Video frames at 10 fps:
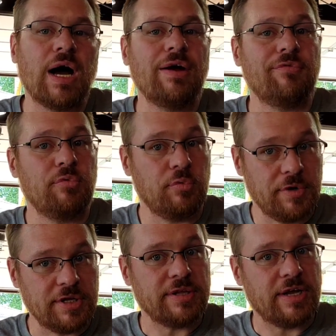I've
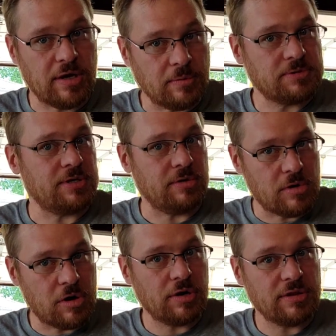really helped it
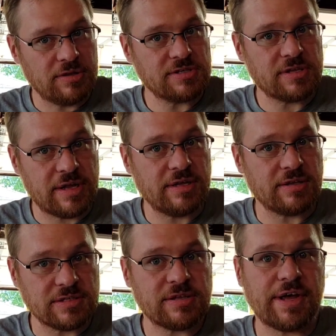along in
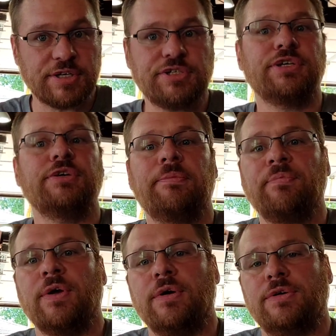this last year,
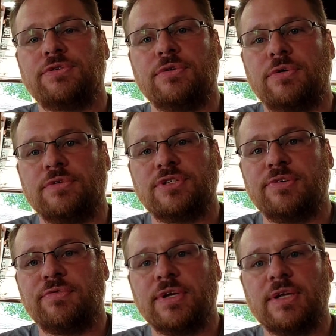so let's
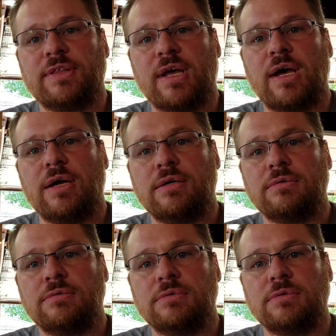see if we can get that
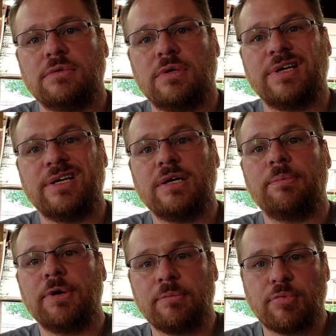cleaned
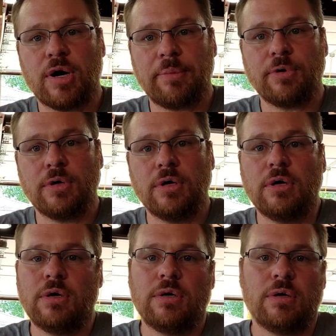up and in primer.
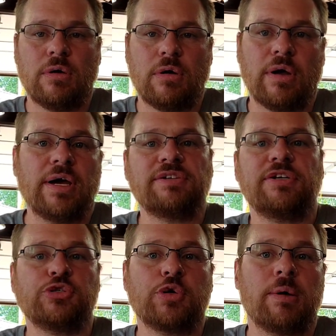I got a
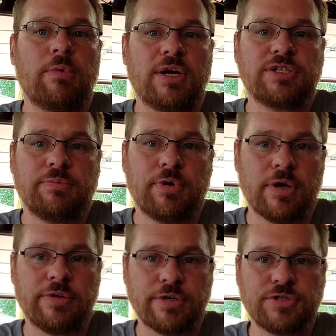set of drag blocks to
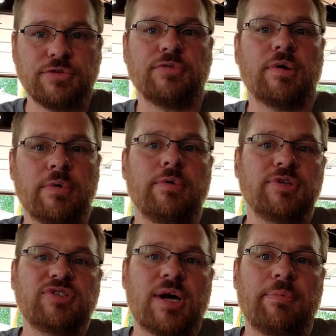put on there too, that way we
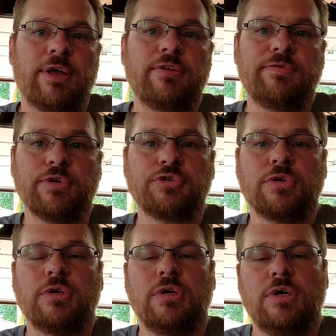can stop that in the
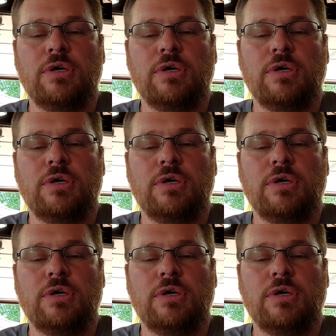future.